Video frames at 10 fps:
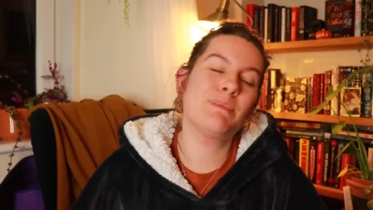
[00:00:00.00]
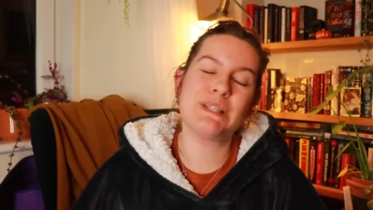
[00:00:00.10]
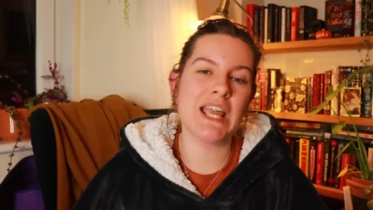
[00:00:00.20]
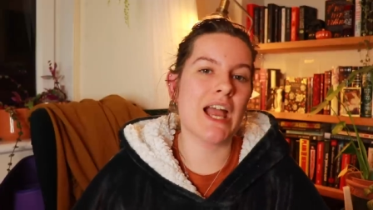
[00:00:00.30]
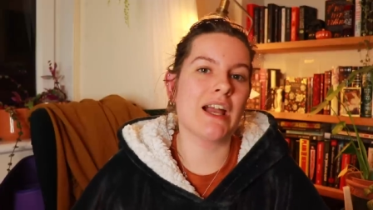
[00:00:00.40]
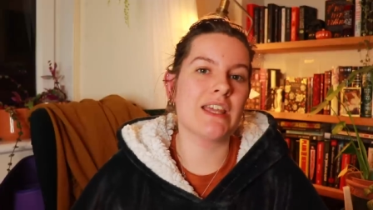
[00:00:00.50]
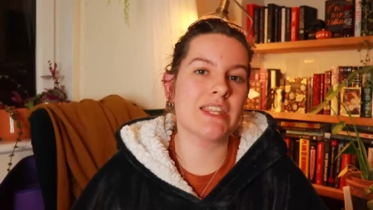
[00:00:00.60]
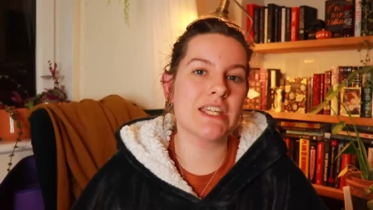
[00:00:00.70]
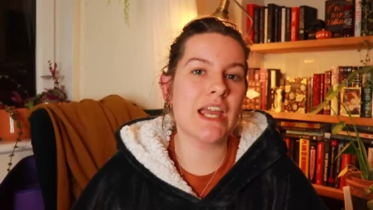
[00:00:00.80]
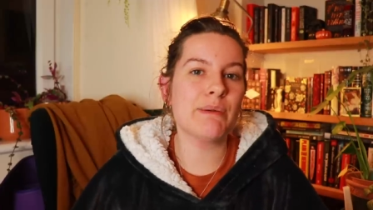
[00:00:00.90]
But yeah, I
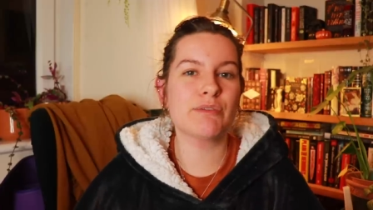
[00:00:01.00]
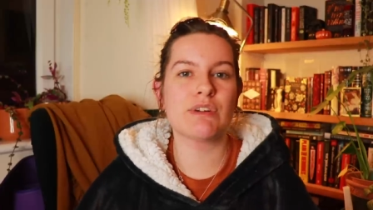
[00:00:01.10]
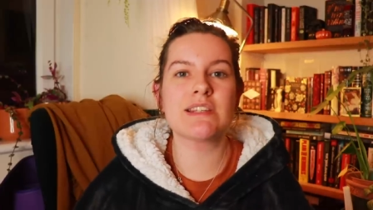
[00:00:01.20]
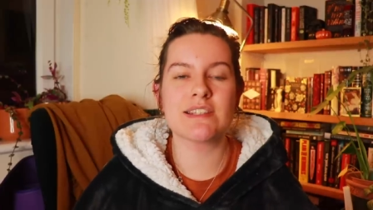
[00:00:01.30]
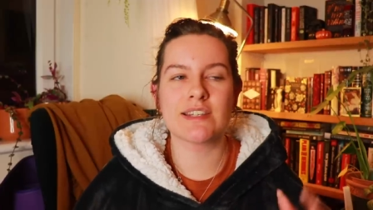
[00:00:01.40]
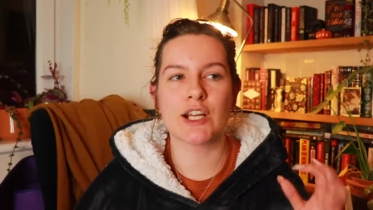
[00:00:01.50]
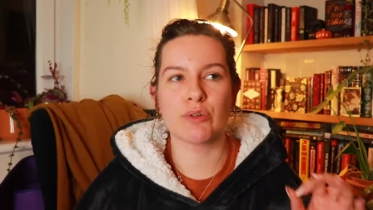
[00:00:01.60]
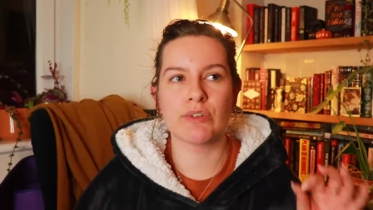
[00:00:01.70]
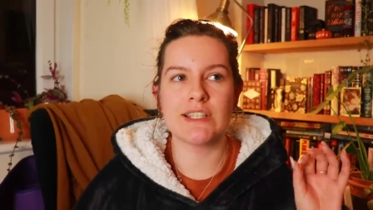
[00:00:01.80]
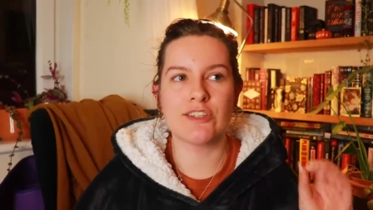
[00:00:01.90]
think I would rate this like a
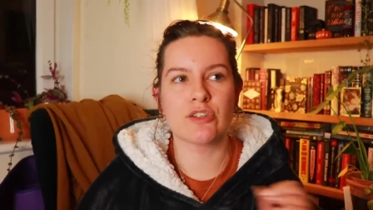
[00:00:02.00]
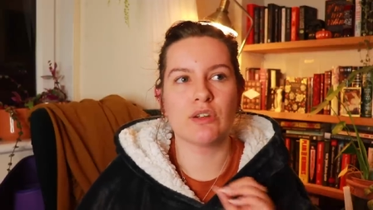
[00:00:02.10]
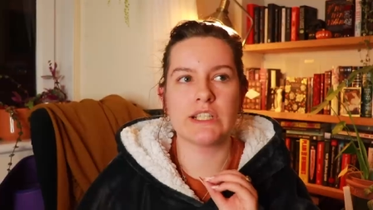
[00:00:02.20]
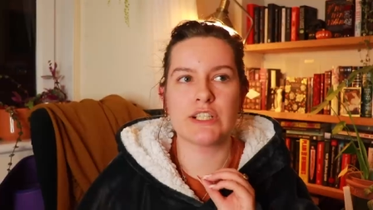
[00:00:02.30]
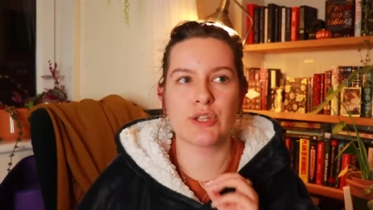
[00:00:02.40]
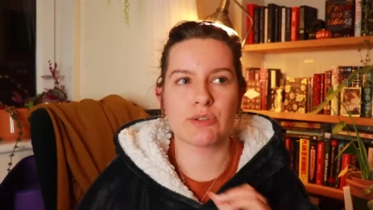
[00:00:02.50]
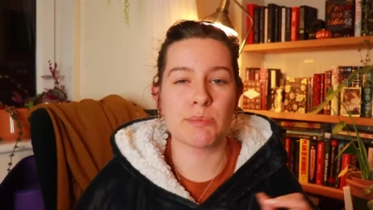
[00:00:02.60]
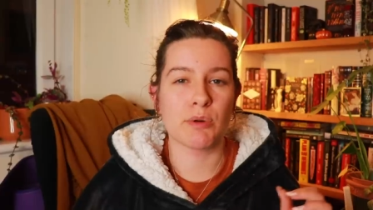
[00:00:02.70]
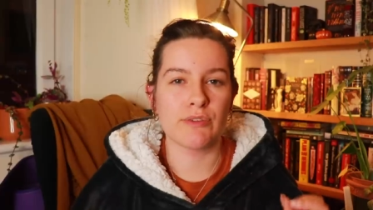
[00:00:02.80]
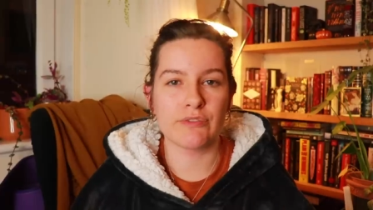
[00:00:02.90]
really solid
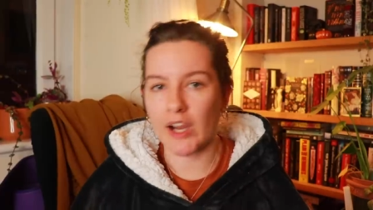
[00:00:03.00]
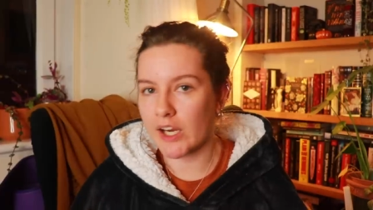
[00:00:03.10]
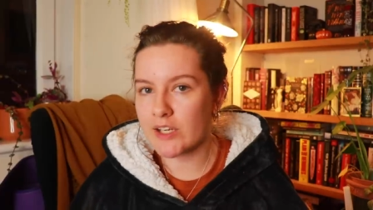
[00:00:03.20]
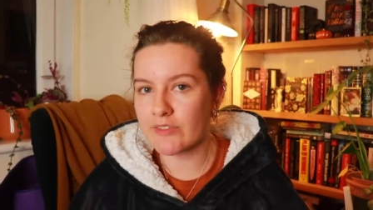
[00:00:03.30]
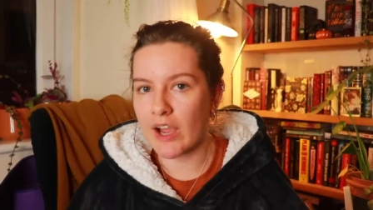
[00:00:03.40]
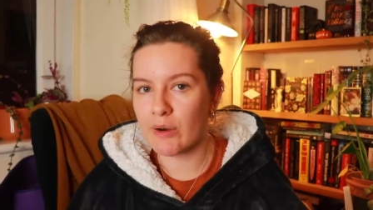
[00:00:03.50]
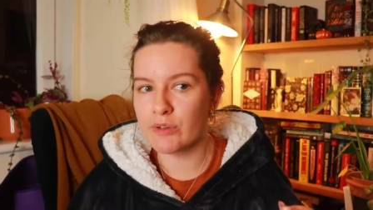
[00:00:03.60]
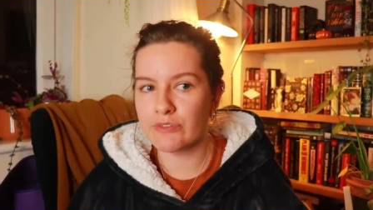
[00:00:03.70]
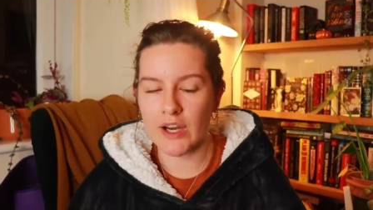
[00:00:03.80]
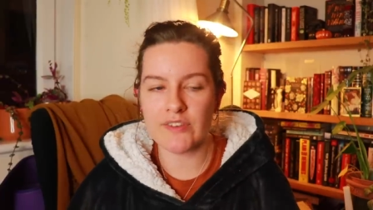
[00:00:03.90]
3.5 out
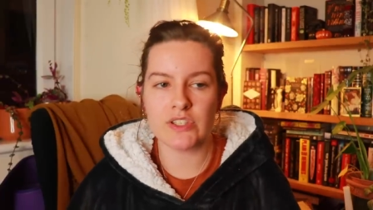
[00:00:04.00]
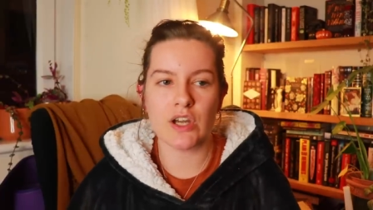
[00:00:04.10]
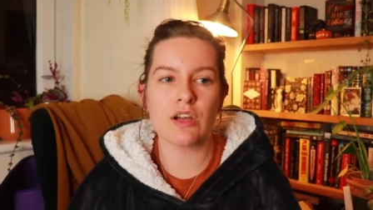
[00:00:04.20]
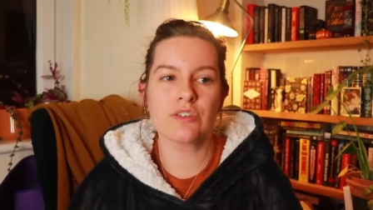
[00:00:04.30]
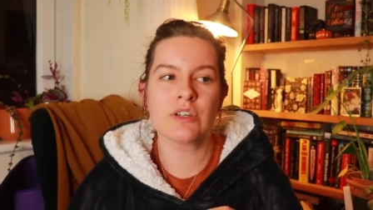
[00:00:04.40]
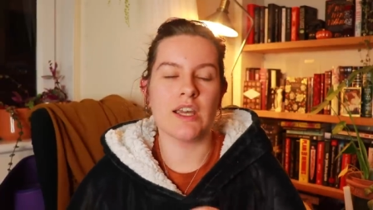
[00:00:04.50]
of 5 stars.